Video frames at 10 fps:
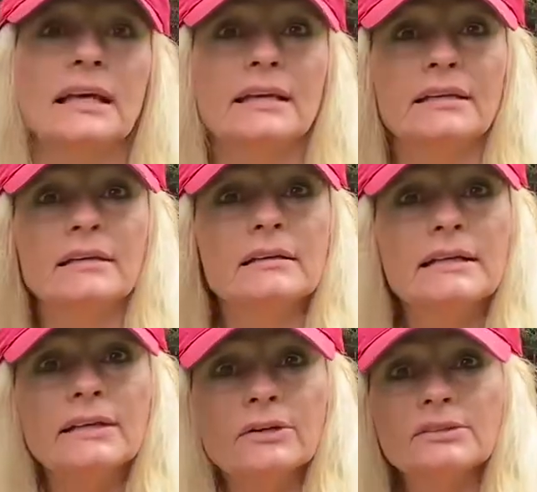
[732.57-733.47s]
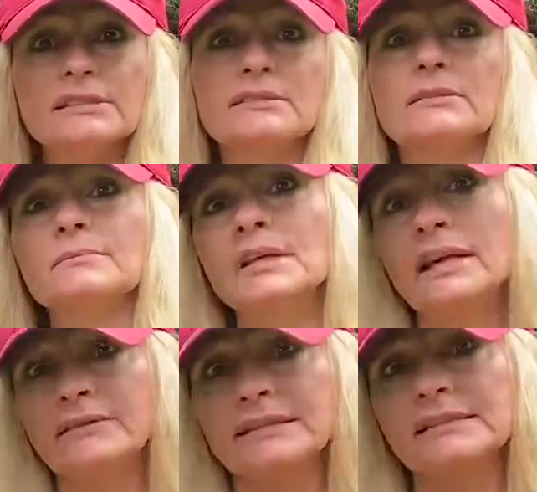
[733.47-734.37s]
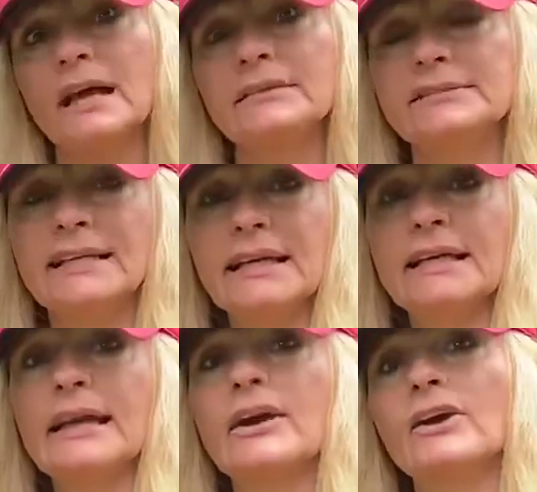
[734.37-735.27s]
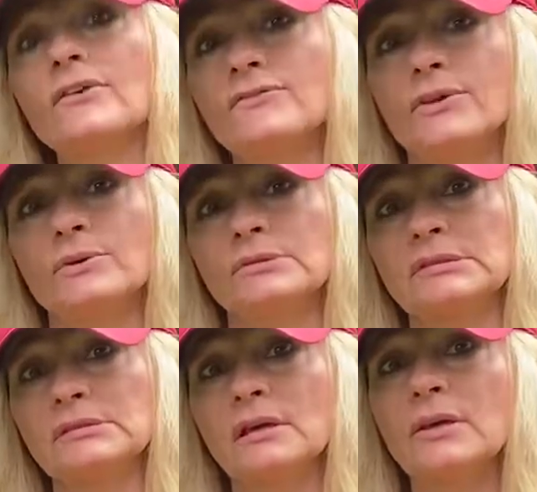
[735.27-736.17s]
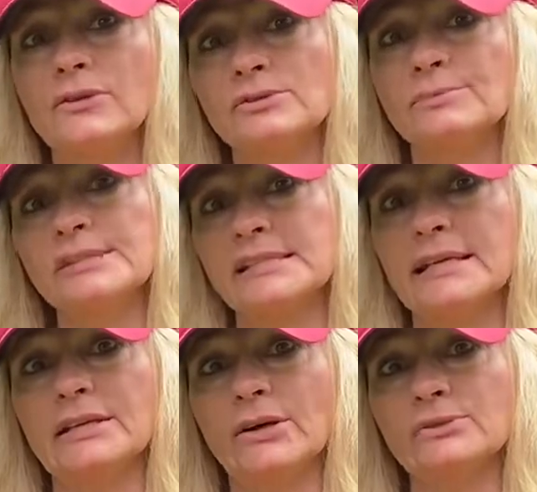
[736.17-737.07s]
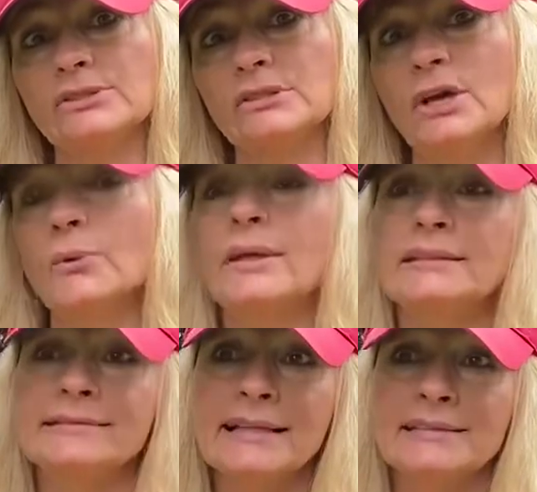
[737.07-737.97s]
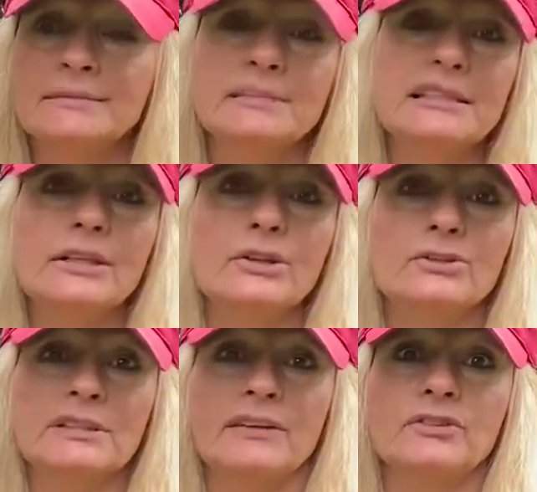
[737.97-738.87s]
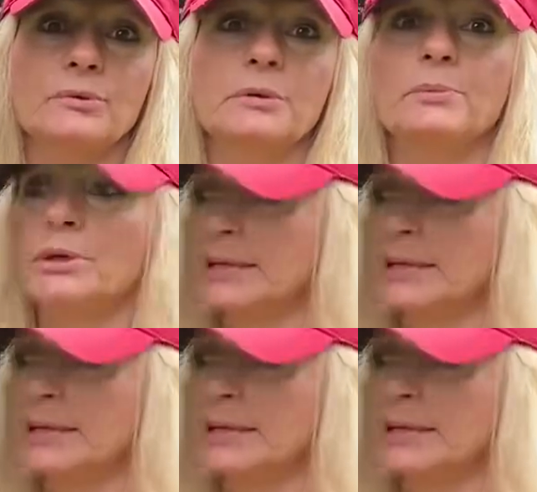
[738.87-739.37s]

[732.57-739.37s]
and an ecosystem that's kind of taking care of those mosquitoes. We had less mosquitoes after we put